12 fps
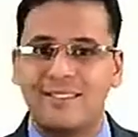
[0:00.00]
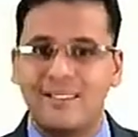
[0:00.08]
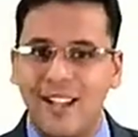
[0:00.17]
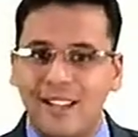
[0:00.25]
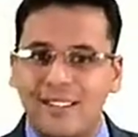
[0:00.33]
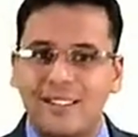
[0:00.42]

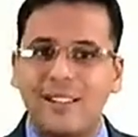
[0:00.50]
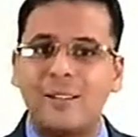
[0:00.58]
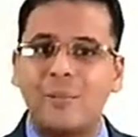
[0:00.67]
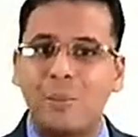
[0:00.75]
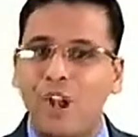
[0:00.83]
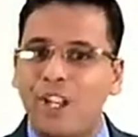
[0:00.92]
Its
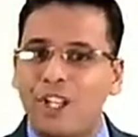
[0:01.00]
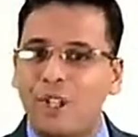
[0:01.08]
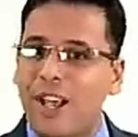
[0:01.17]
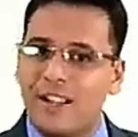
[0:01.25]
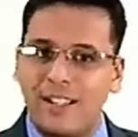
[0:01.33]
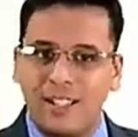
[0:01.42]

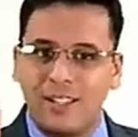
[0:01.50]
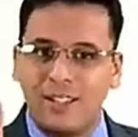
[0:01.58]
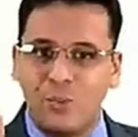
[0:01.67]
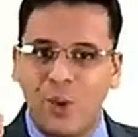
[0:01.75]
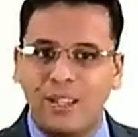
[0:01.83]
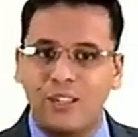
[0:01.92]
molecularity is
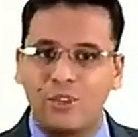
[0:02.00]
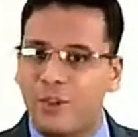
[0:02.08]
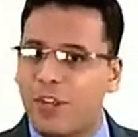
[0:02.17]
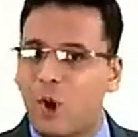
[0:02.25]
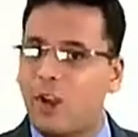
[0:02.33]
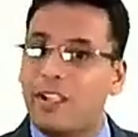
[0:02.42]
1, so we
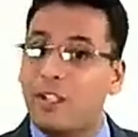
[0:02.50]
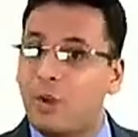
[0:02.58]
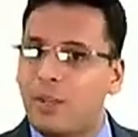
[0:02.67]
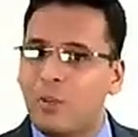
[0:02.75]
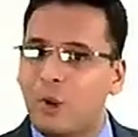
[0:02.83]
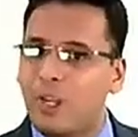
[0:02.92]
call it
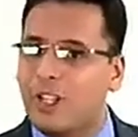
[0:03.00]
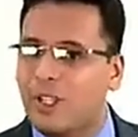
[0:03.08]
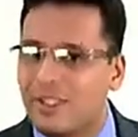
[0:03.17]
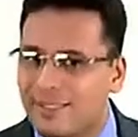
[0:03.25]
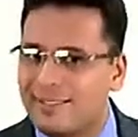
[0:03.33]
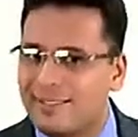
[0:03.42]
unimolecular.